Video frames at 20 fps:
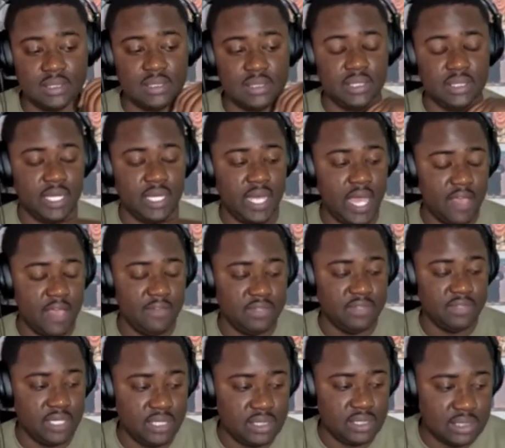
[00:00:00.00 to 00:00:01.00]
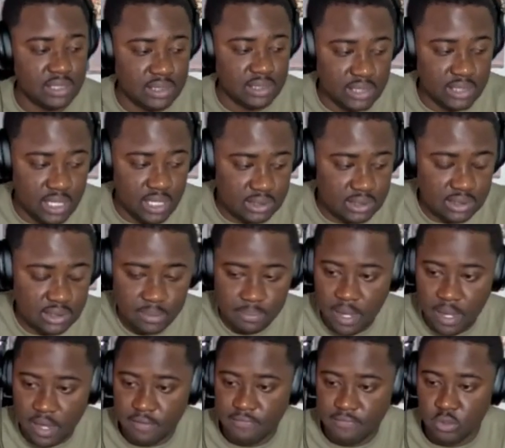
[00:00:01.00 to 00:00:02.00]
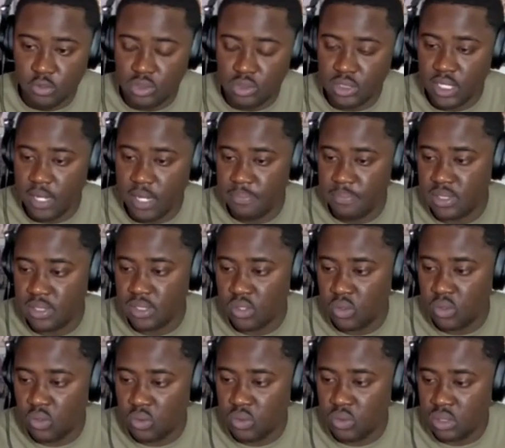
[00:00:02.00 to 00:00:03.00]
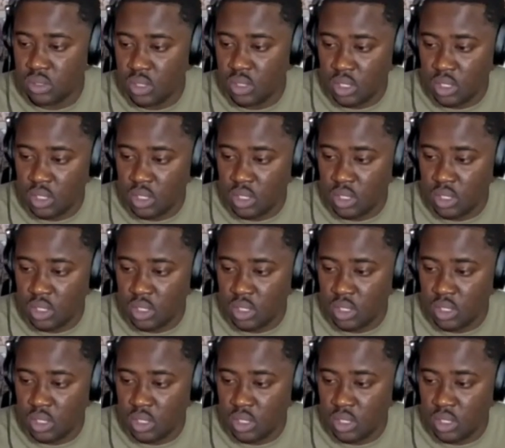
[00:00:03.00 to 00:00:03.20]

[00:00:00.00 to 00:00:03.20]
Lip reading: have any suggestions about future episodes,